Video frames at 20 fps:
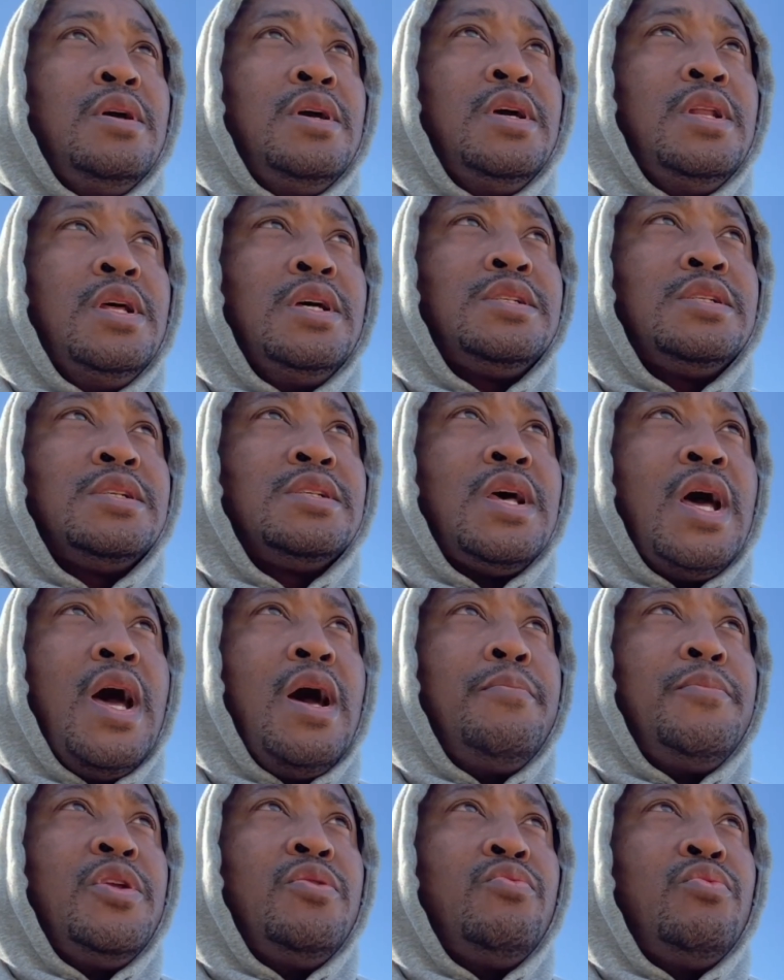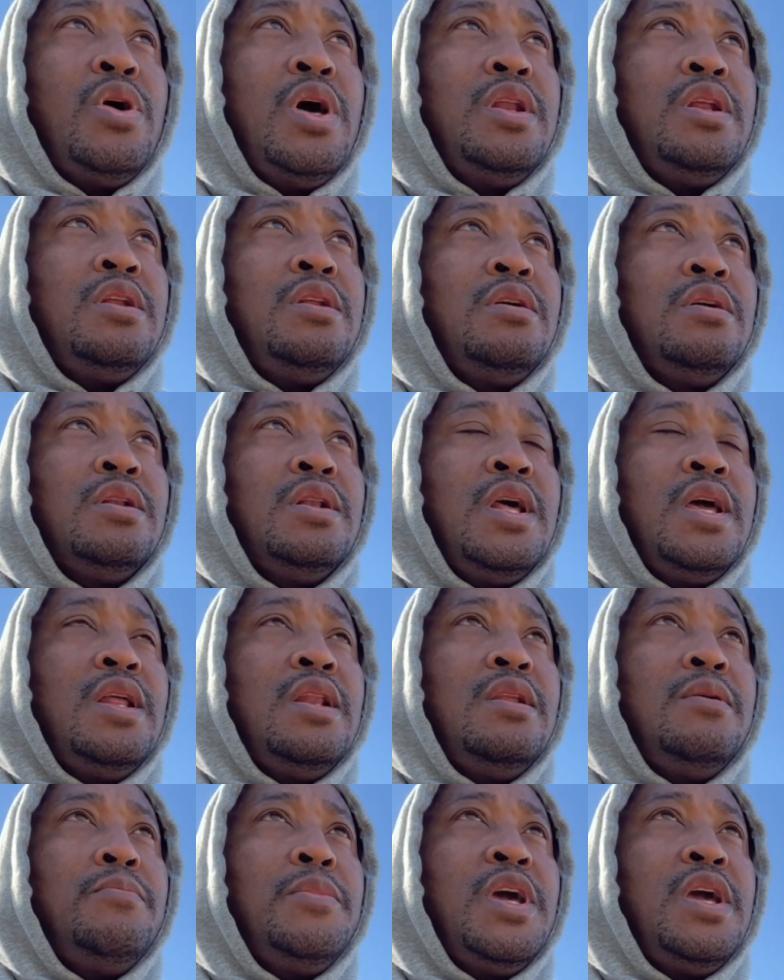And that's just how I've been running here
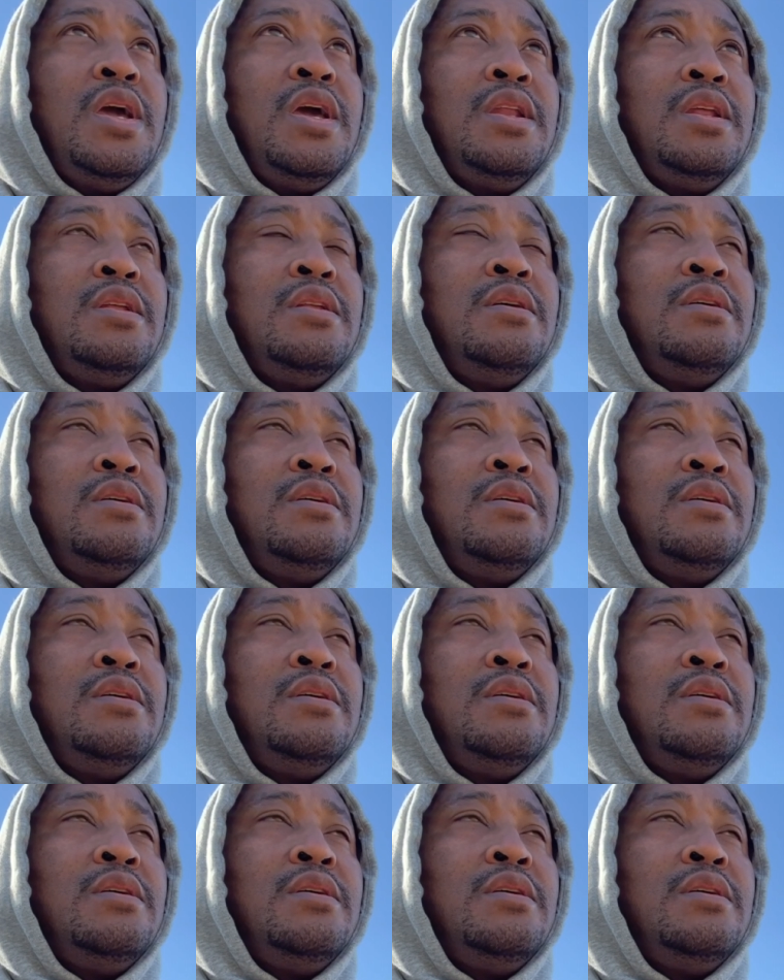lately, man.